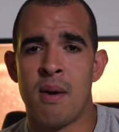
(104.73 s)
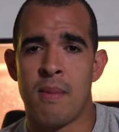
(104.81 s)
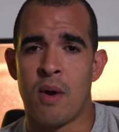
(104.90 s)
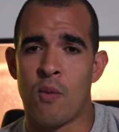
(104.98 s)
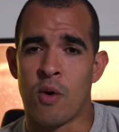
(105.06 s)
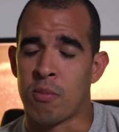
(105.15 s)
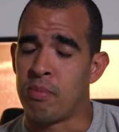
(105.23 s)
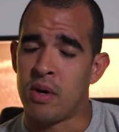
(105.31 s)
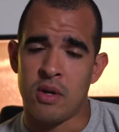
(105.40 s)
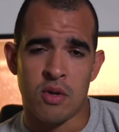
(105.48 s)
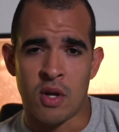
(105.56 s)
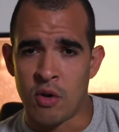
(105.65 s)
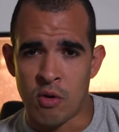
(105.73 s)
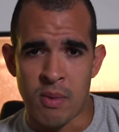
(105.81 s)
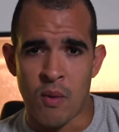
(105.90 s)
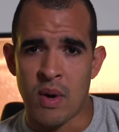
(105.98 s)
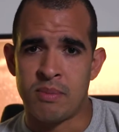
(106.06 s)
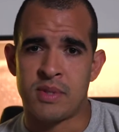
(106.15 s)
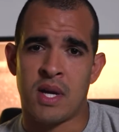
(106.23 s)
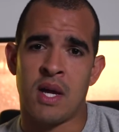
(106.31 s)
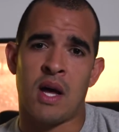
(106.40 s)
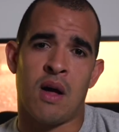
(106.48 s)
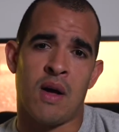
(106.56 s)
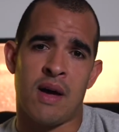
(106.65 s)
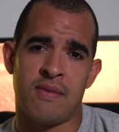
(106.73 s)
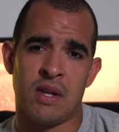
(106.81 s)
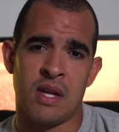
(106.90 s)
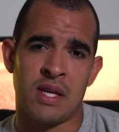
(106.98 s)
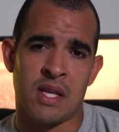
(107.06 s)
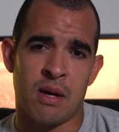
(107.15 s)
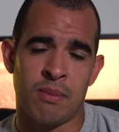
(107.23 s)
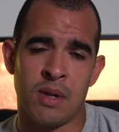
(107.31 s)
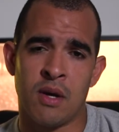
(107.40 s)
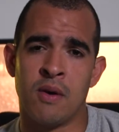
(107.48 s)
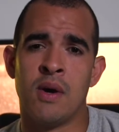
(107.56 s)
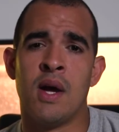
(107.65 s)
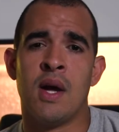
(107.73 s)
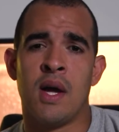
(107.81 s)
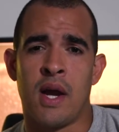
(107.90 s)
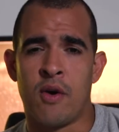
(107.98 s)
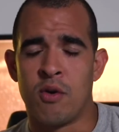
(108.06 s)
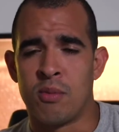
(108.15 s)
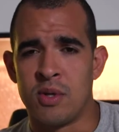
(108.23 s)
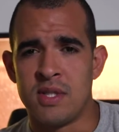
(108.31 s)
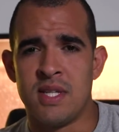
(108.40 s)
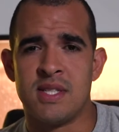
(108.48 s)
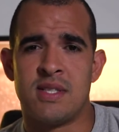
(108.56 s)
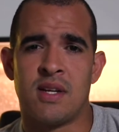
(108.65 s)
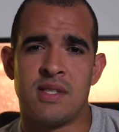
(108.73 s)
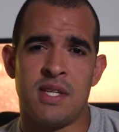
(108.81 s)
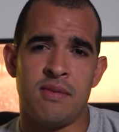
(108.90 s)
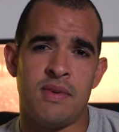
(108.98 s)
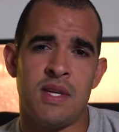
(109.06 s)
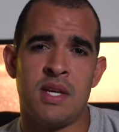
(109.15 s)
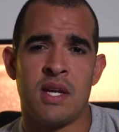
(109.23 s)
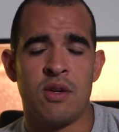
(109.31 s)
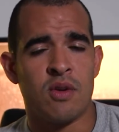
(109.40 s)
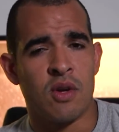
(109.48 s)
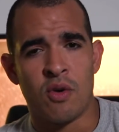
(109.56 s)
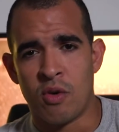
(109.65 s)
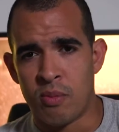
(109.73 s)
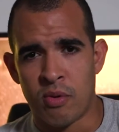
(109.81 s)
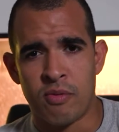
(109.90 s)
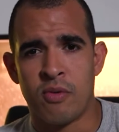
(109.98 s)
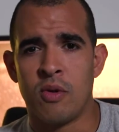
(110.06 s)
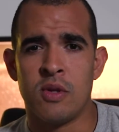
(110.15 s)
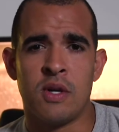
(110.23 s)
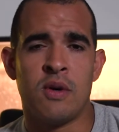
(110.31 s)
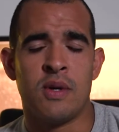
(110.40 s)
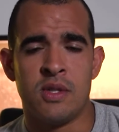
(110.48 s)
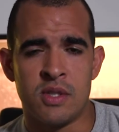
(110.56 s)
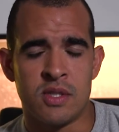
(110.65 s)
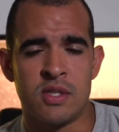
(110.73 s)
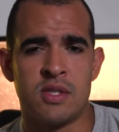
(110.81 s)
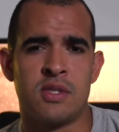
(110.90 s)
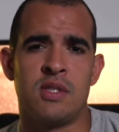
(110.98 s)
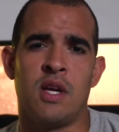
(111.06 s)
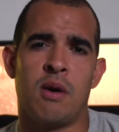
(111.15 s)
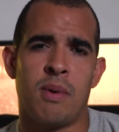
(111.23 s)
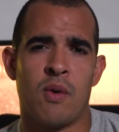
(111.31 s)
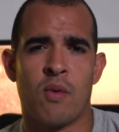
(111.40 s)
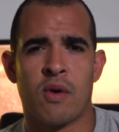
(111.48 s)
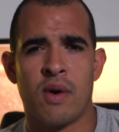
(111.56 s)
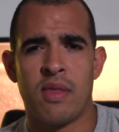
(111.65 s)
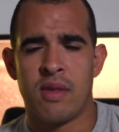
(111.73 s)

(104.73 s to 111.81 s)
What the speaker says: my work. But you can go to my website. I'll have the link down below, arielmartinez.tv, and you can go to portfolio and you can just see all my work right